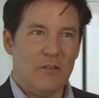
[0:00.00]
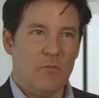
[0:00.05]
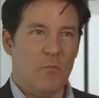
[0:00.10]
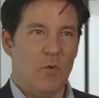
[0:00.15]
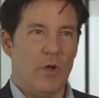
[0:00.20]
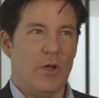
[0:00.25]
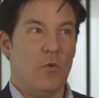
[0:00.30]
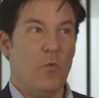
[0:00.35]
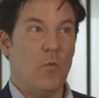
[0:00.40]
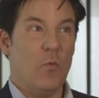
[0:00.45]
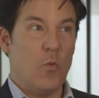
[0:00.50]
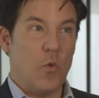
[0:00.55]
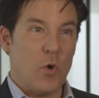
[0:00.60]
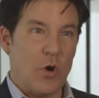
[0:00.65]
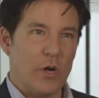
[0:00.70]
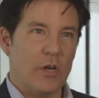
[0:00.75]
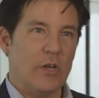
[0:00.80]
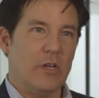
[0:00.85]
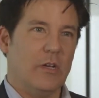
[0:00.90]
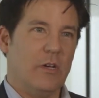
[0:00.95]
what
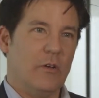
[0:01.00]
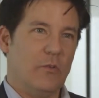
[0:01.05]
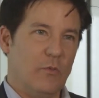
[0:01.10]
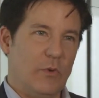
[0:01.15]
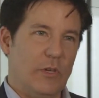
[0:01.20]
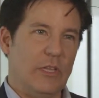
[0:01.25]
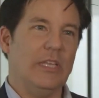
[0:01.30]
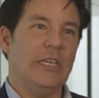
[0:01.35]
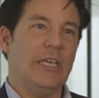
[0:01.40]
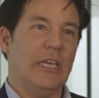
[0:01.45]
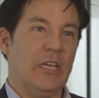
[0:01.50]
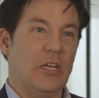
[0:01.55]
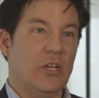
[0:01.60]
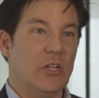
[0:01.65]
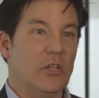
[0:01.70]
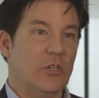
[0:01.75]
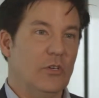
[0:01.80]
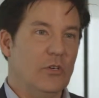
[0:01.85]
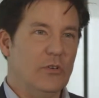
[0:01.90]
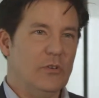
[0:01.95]
work really
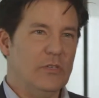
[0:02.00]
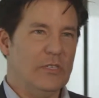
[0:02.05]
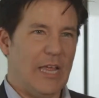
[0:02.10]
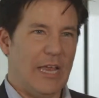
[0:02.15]
includes.